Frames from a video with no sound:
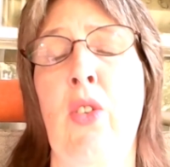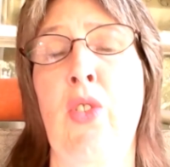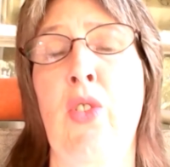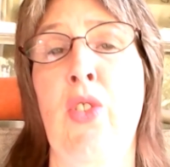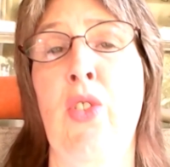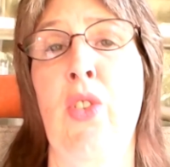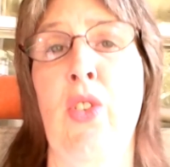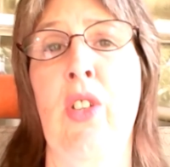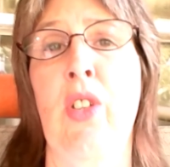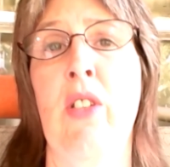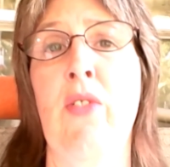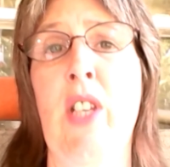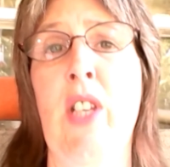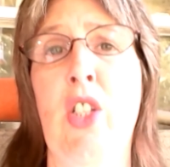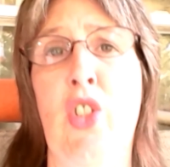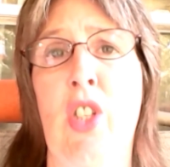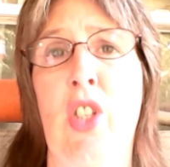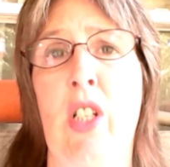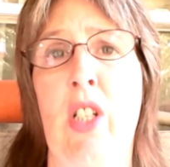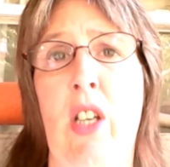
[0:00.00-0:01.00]
toaster
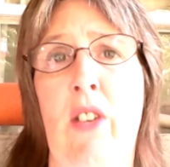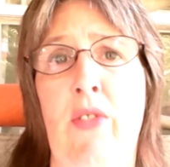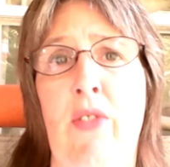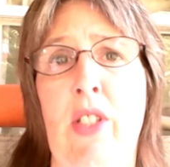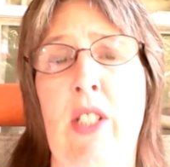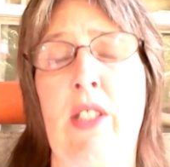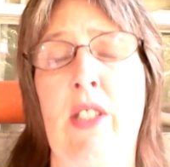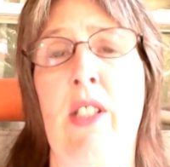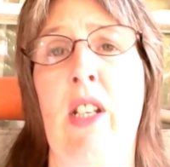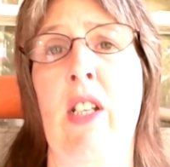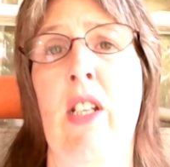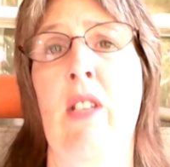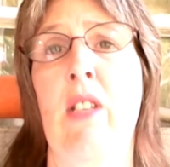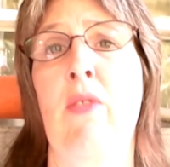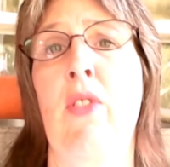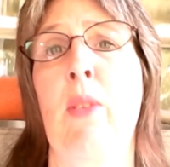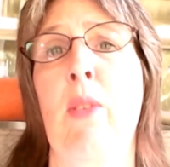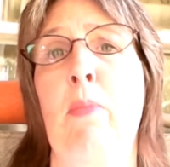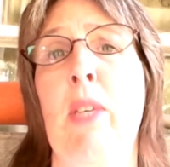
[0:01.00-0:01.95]
convection oven instead of